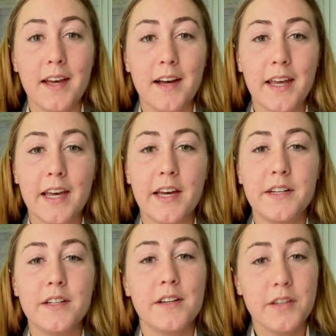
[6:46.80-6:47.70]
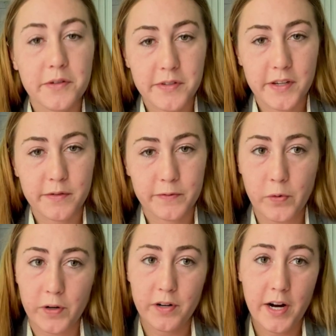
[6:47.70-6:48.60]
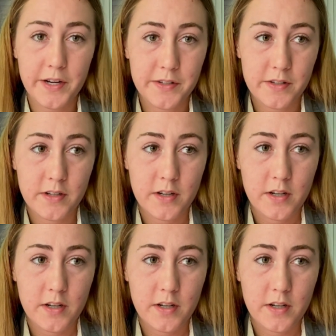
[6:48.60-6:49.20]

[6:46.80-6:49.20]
and use it for Christ.